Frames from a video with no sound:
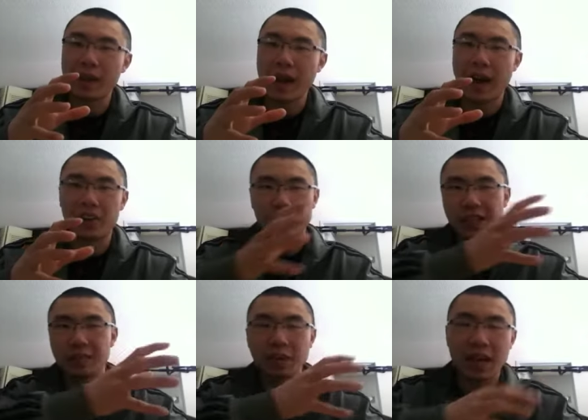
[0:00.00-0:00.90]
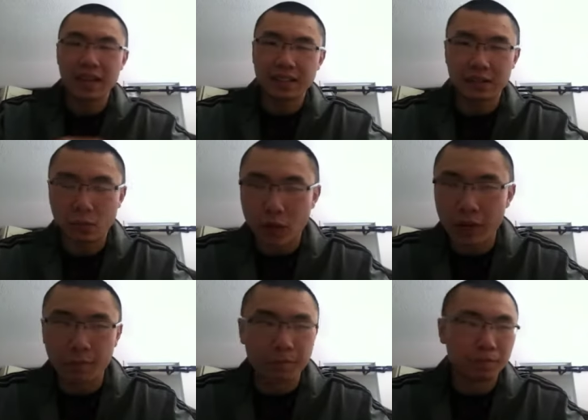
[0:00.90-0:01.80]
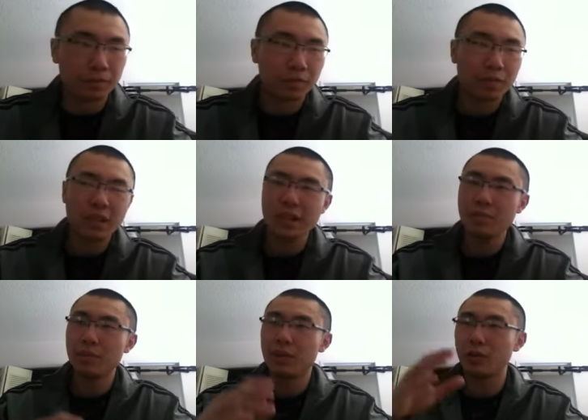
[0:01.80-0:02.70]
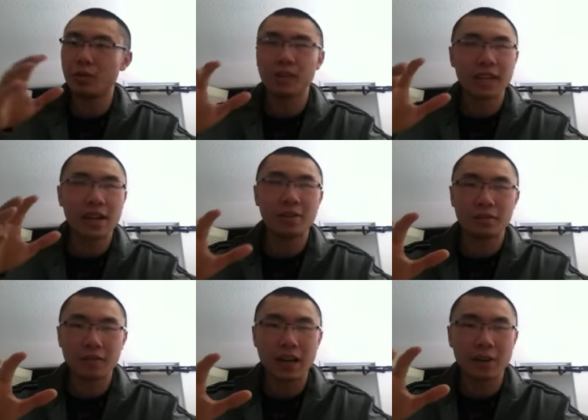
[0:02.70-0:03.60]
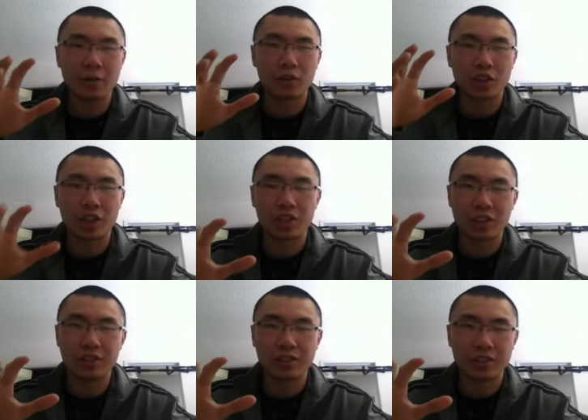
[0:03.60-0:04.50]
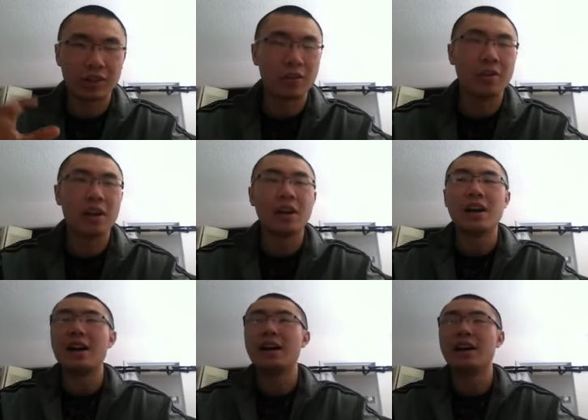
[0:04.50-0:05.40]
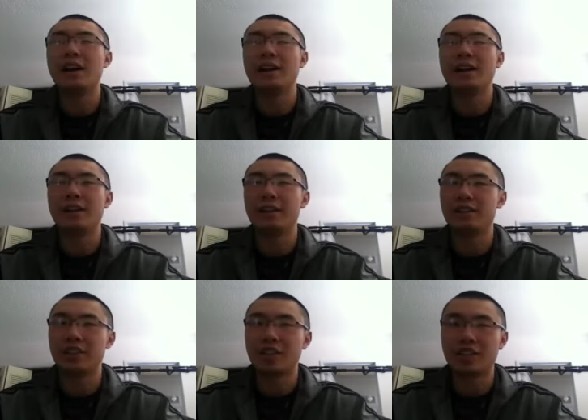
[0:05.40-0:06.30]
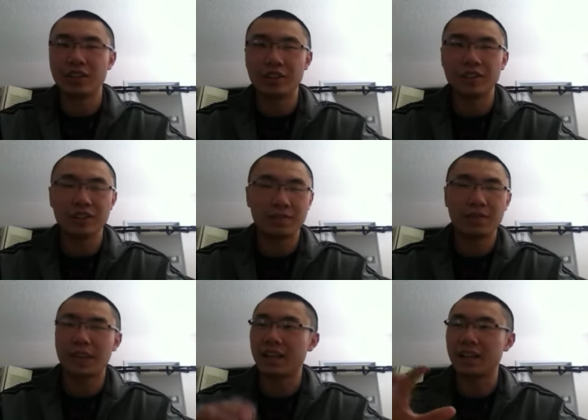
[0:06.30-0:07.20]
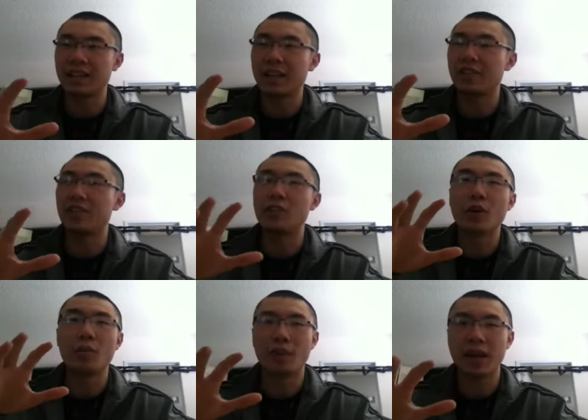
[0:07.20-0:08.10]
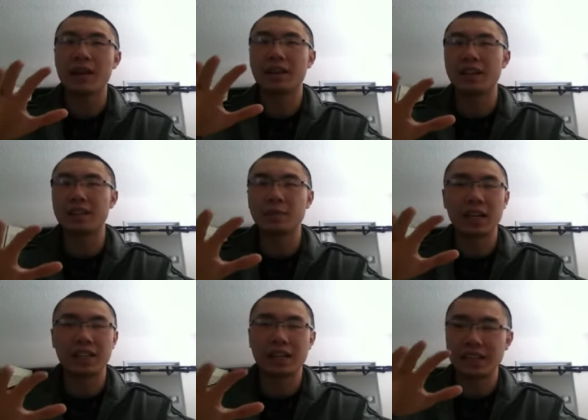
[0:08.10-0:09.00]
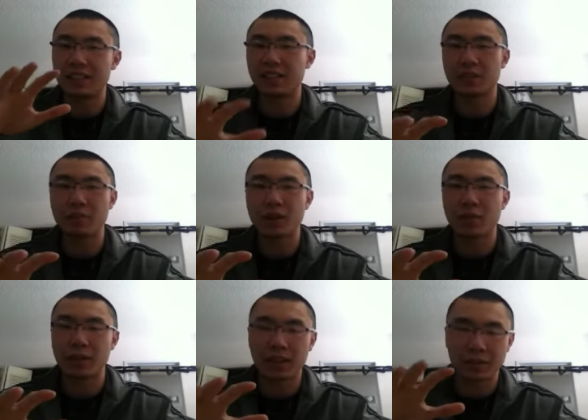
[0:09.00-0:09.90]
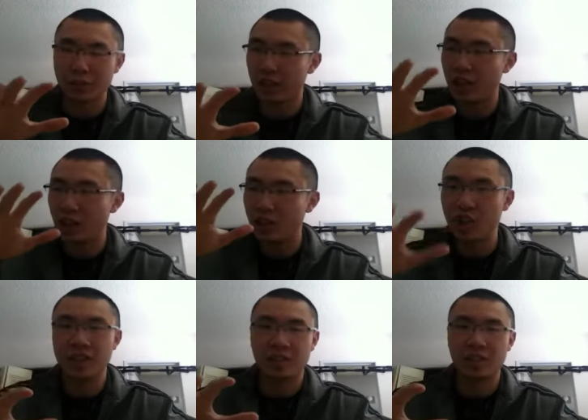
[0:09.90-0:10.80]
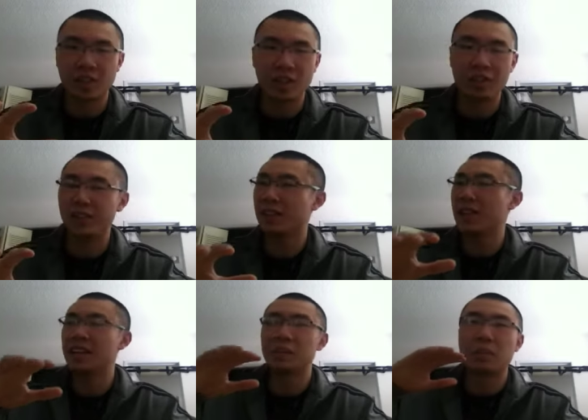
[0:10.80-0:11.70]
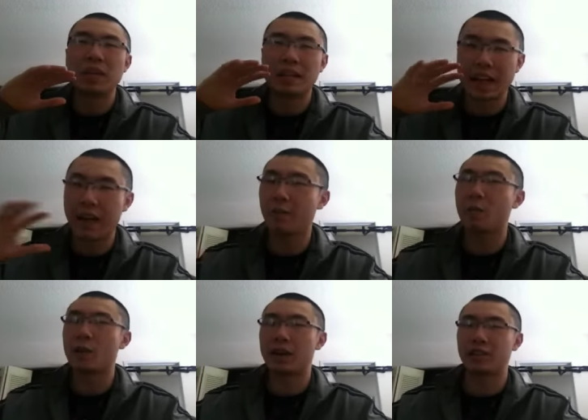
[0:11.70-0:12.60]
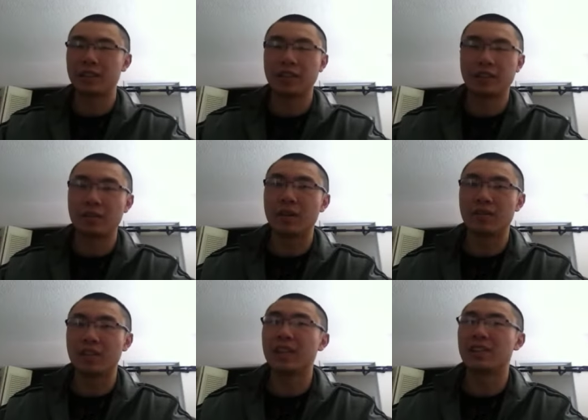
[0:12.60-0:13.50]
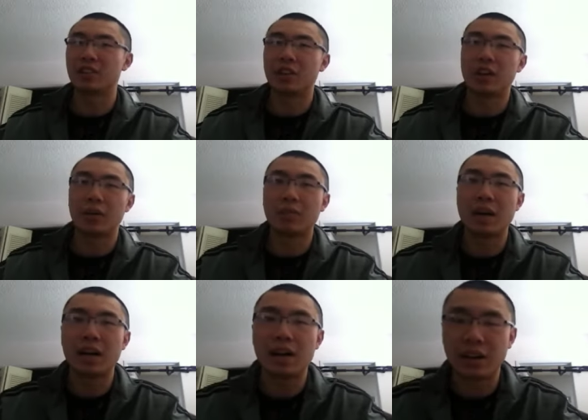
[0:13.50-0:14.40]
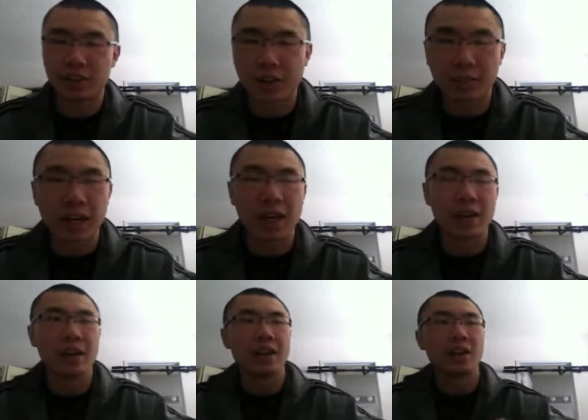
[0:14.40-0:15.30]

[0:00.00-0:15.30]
by that, GSP has this one, but don't count out Jake Shields. You know, uh, Jake Shields, like I said, you don't bet against Mike Tyson as prime. And guess what? Jake Shields, he's beaten everyone outside the UFC. That's a top uh, top guy.